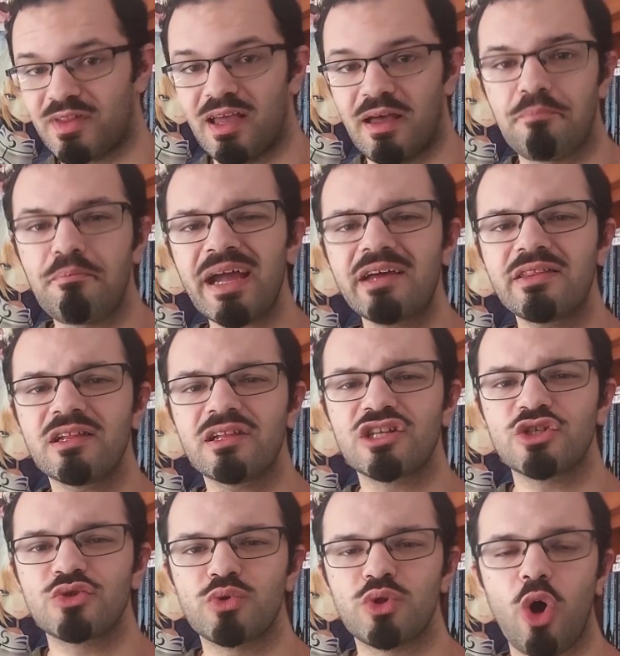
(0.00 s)
Mega
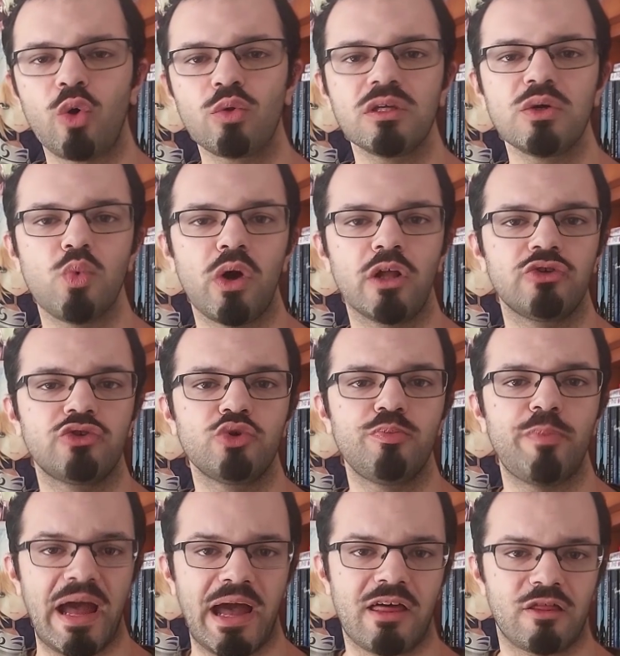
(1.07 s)
dungeons with only one true
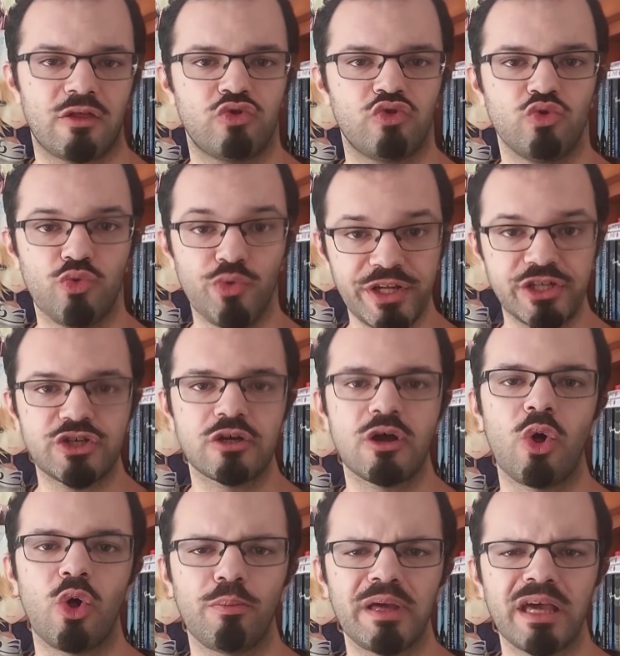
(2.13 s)
path to reach the
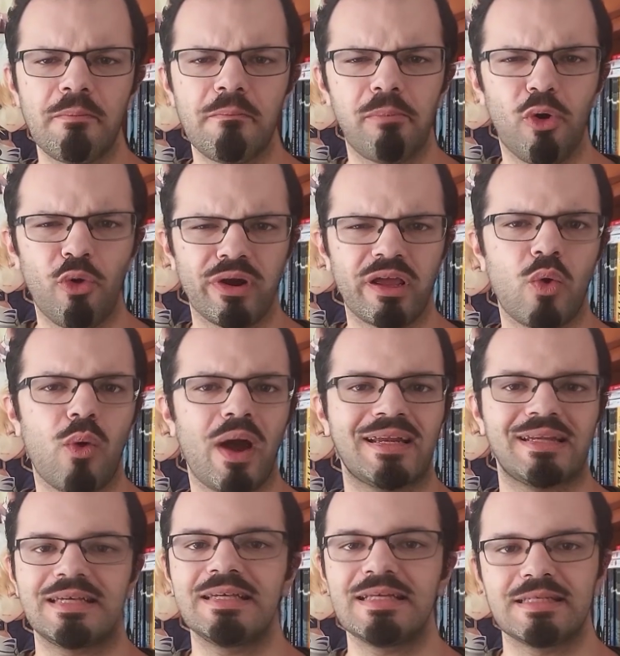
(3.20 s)
goal become boring quite
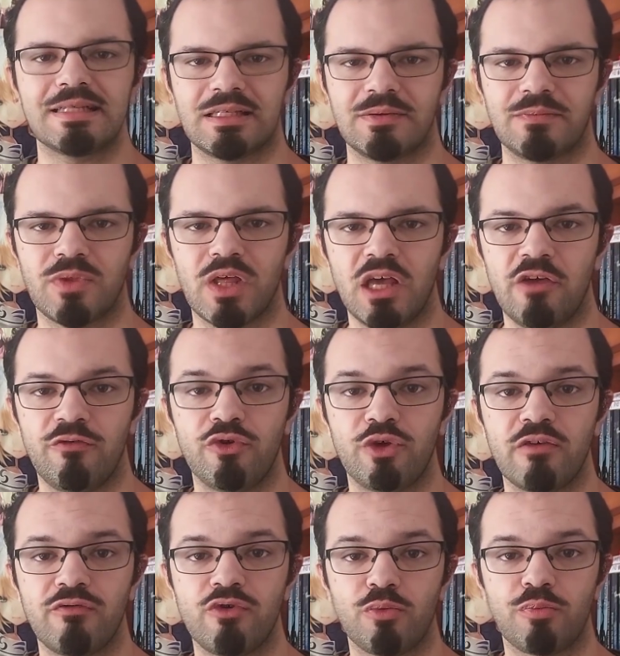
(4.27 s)
easily. If you
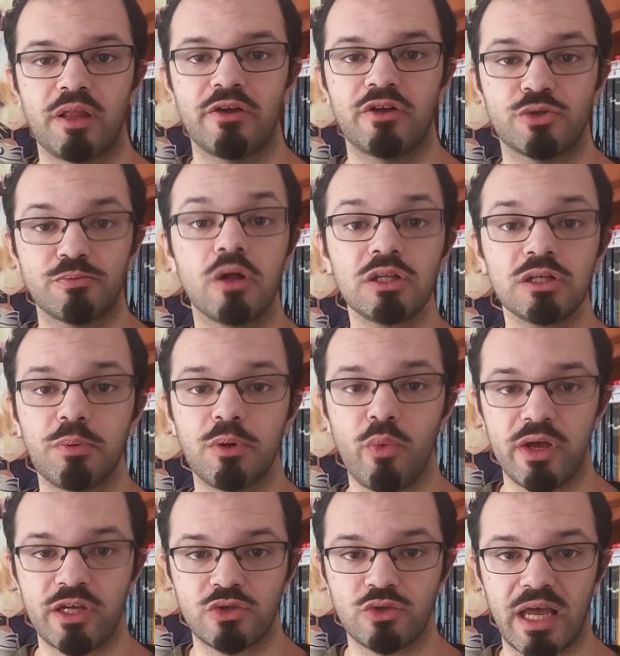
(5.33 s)
give your players multiple
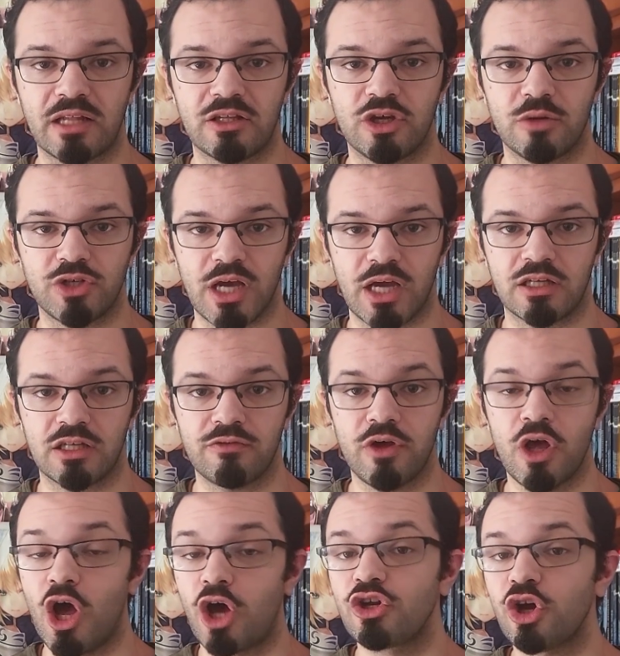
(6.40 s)
ways to get the objective,
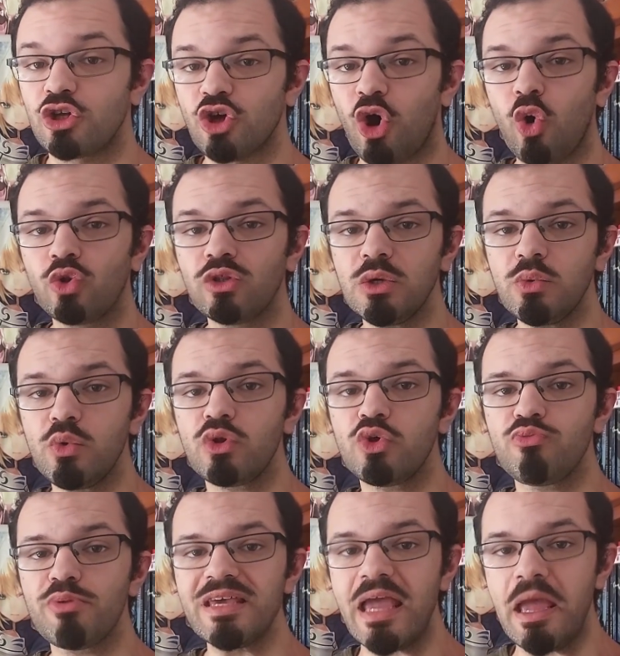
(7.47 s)
not only will you
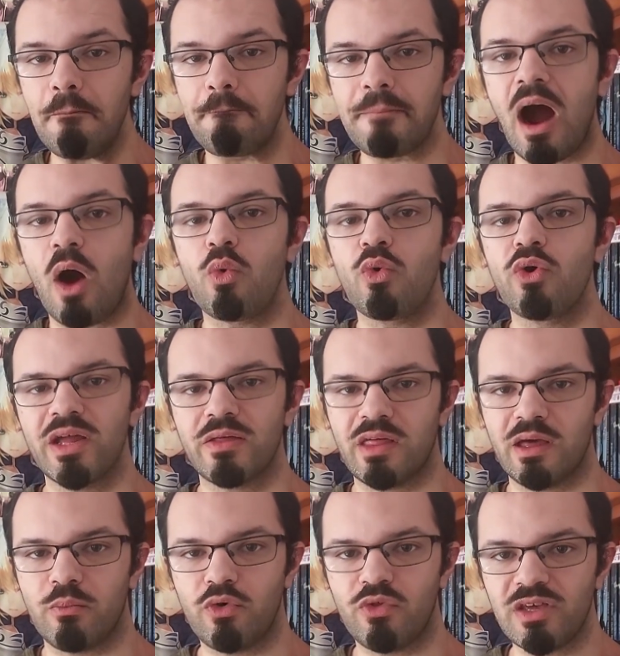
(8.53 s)
be empowering
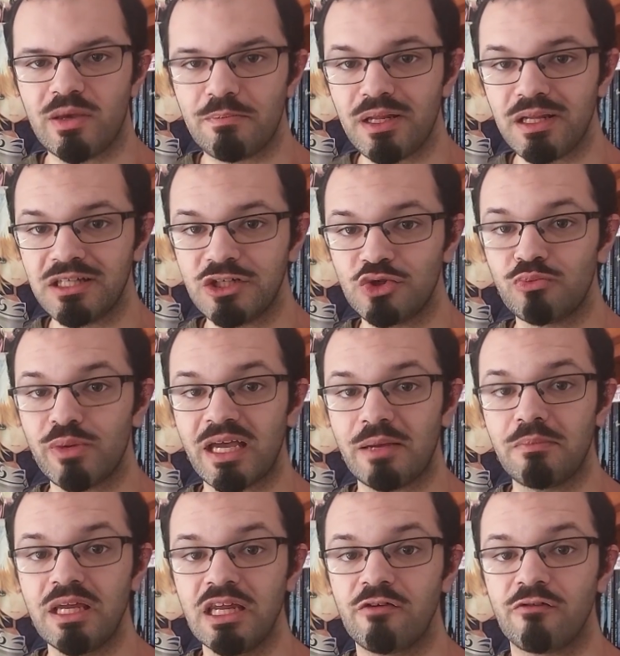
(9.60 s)
them with the ability to make
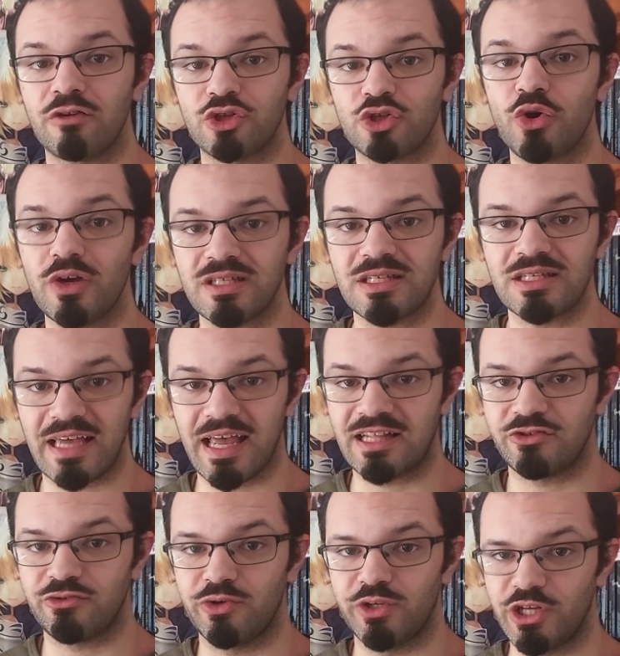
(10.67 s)
meaningful choices and
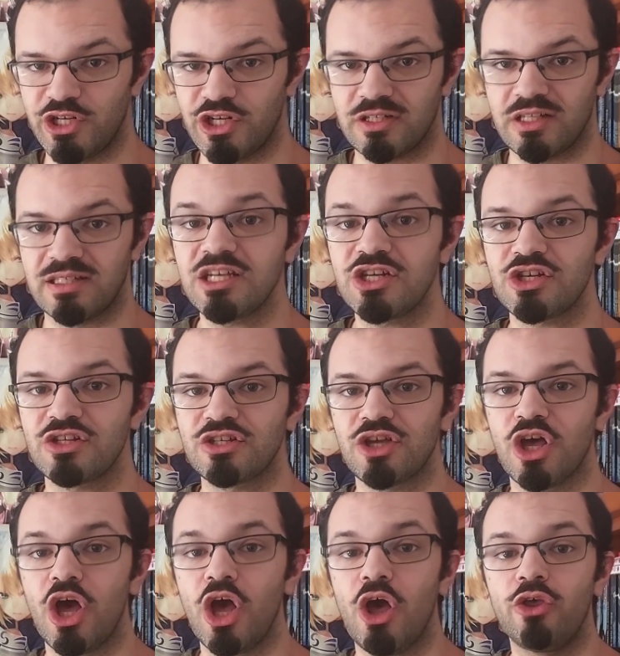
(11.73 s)
strategic decisions,
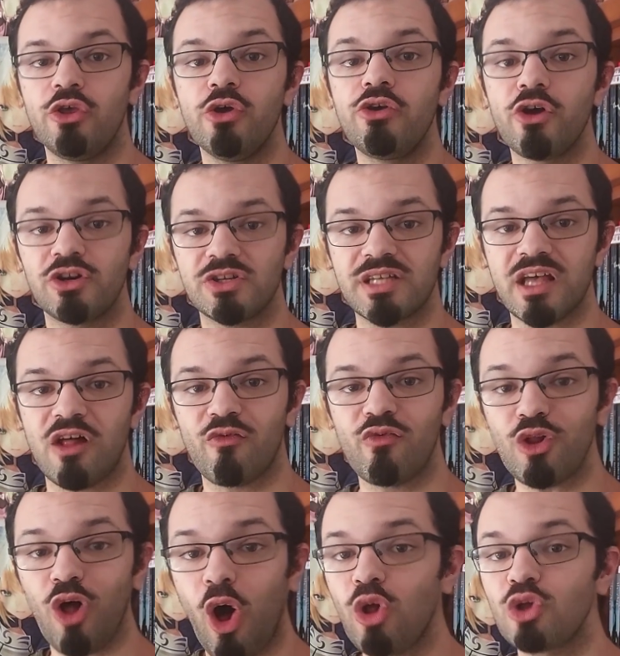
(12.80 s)
you yourself
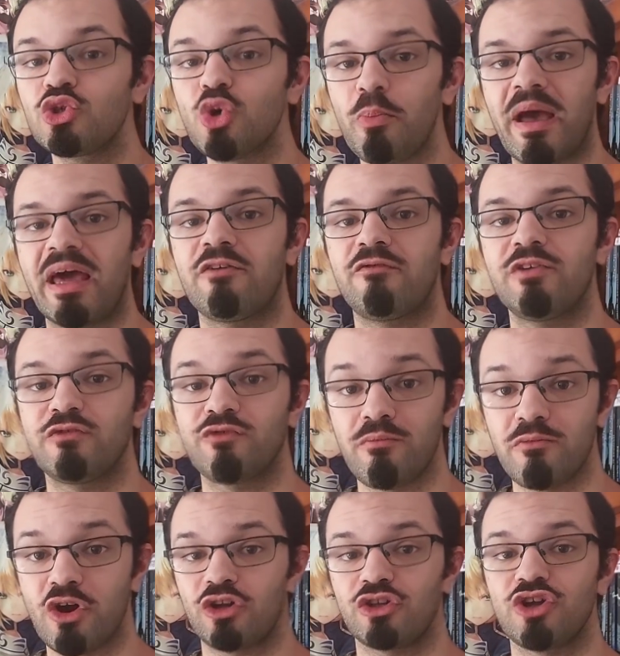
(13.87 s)
will also benefit from
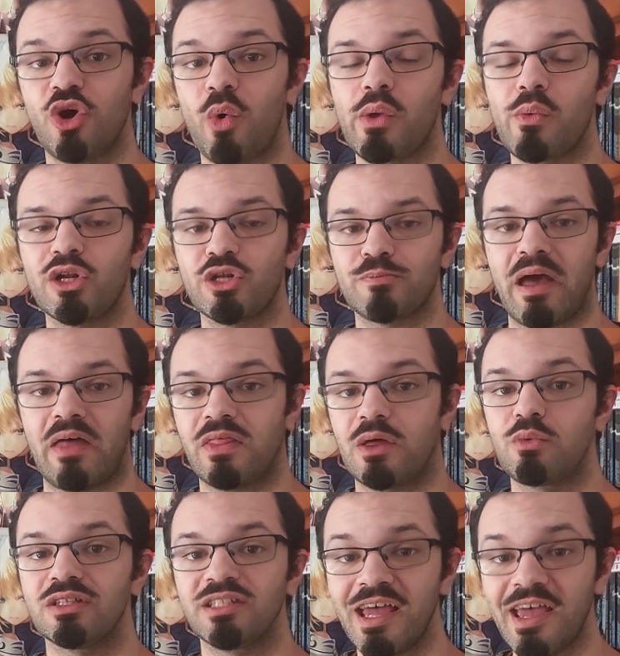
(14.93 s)
not knowing which path they
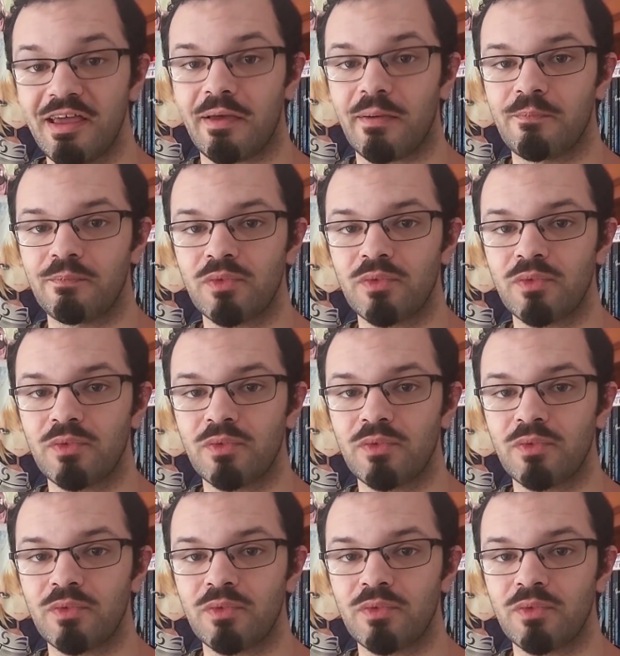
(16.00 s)
will take.